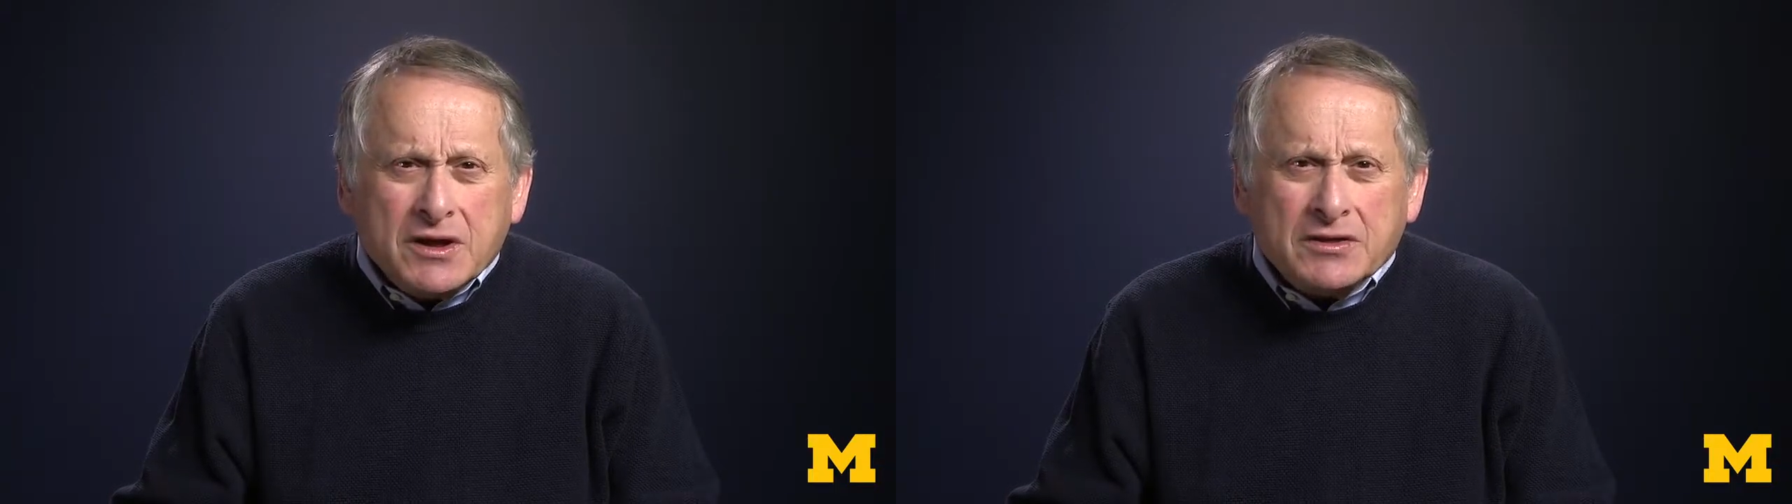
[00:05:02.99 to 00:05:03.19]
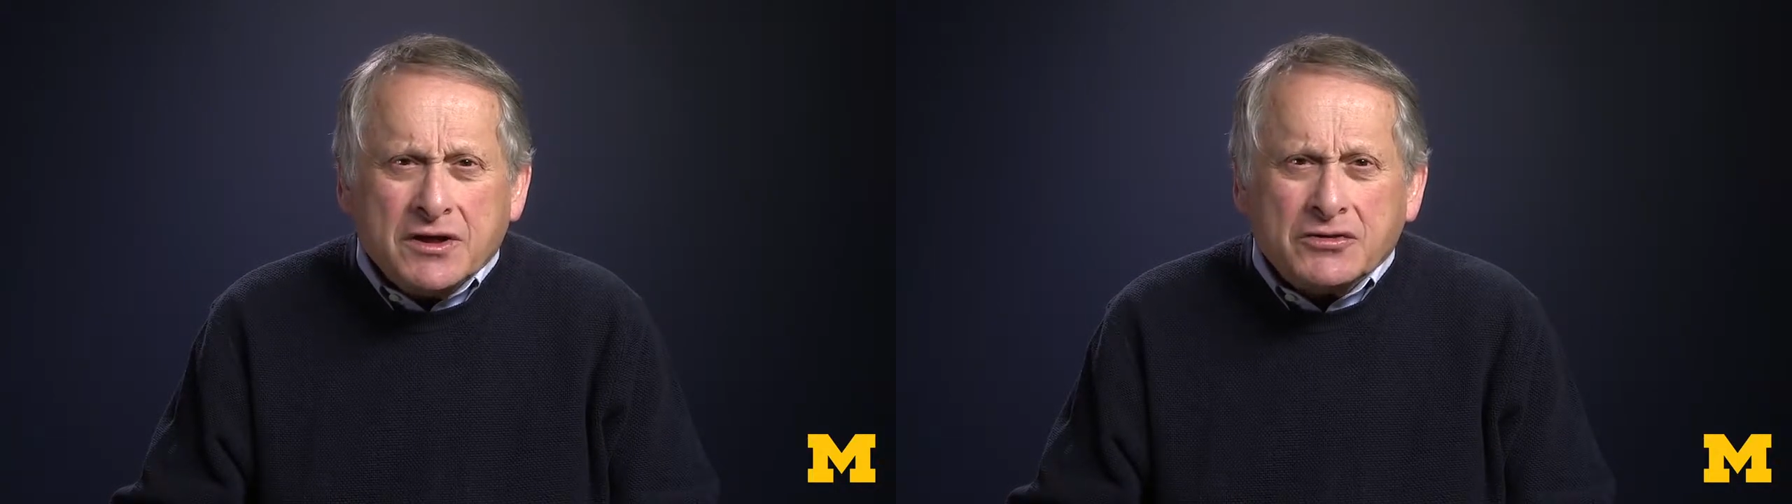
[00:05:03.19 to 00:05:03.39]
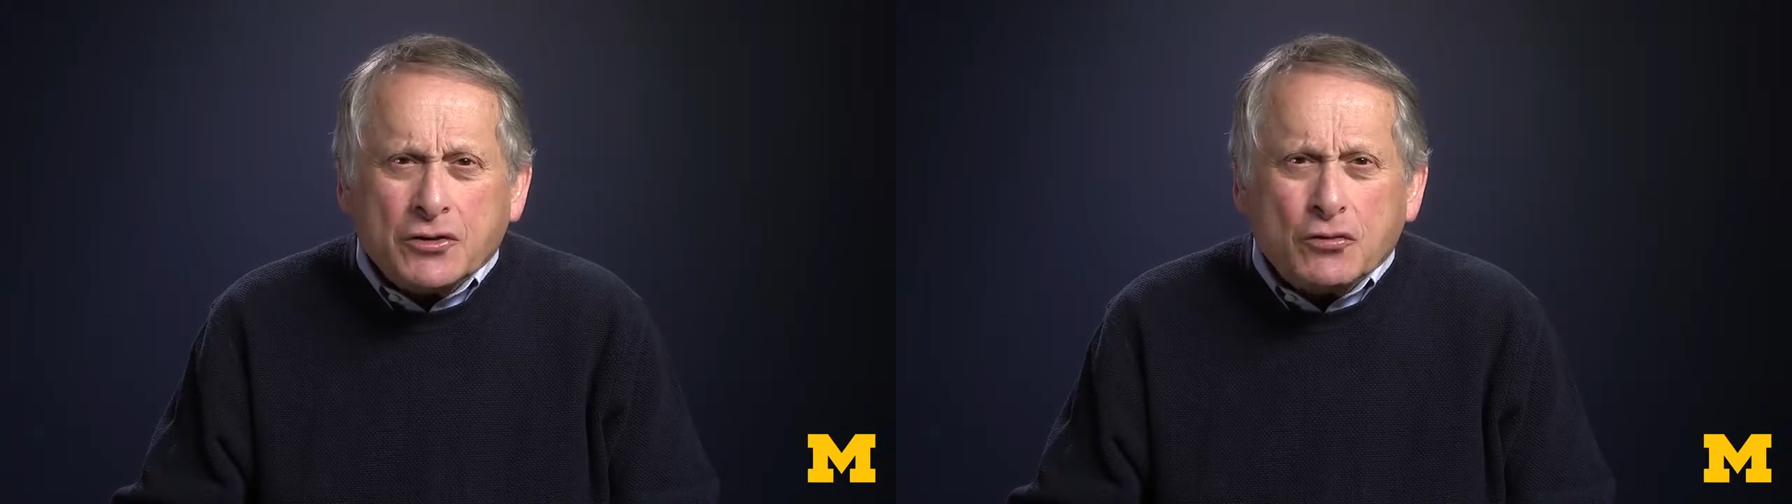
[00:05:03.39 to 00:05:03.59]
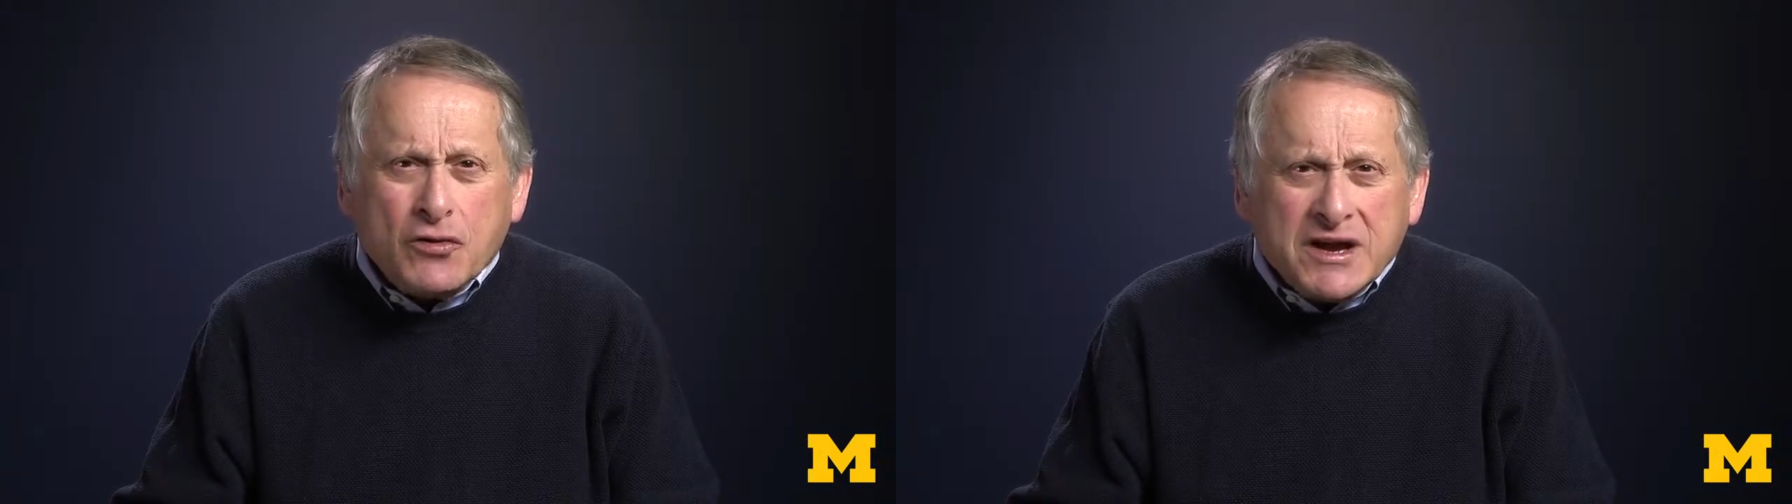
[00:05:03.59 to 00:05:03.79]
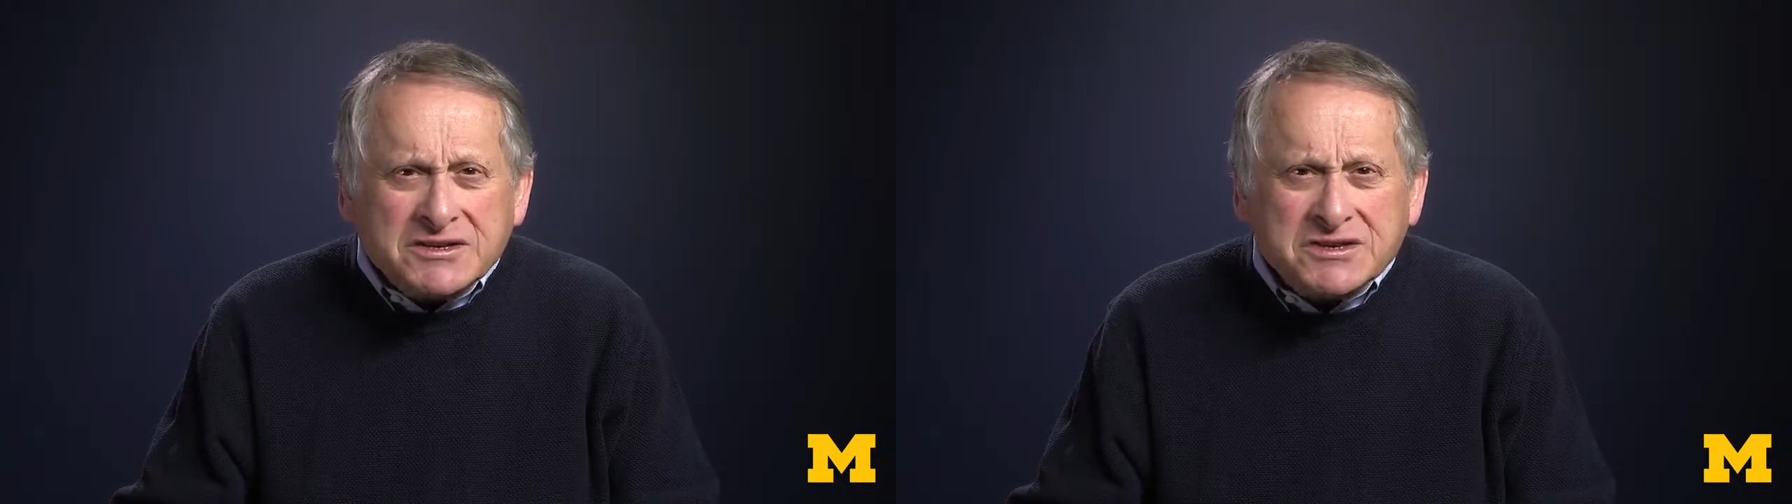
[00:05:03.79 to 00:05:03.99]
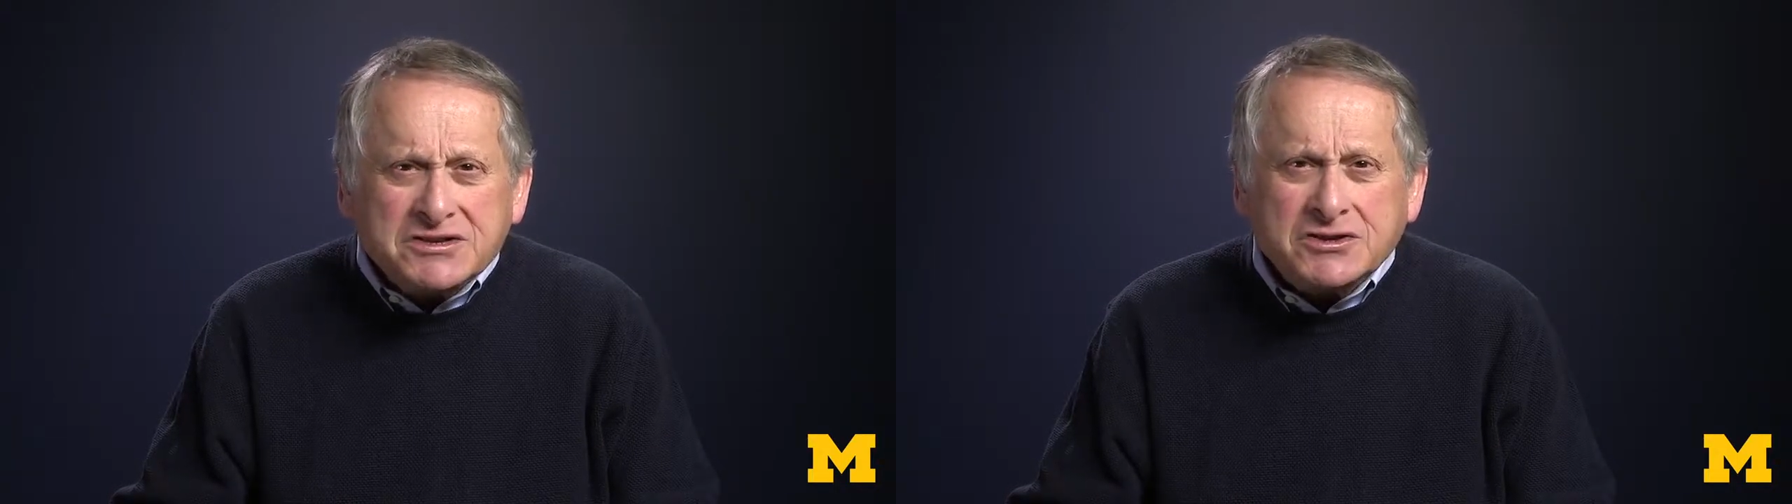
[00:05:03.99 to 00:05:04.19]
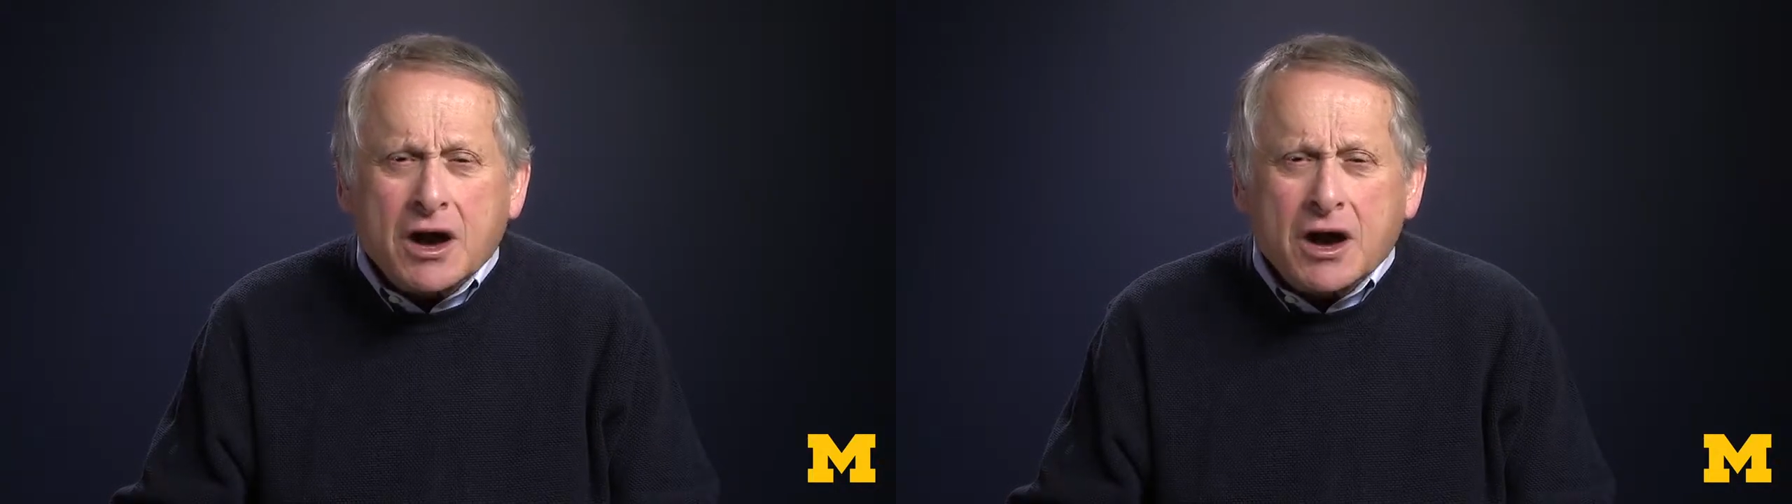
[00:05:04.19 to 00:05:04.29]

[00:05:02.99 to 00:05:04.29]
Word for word: that the racist